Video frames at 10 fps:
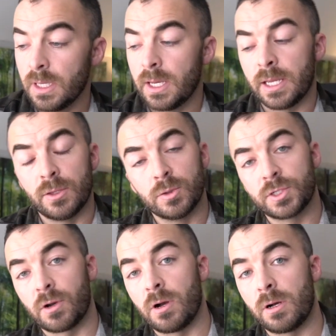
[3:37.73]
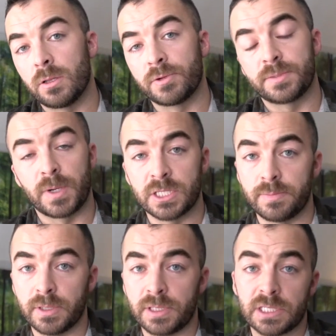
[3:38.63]
And those are all the
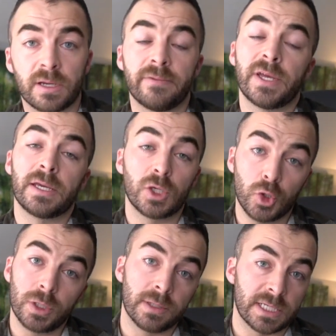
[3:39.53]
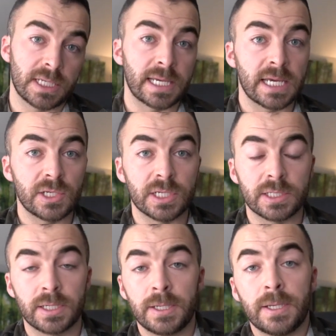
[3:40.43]
responsibilities of a good listing agent.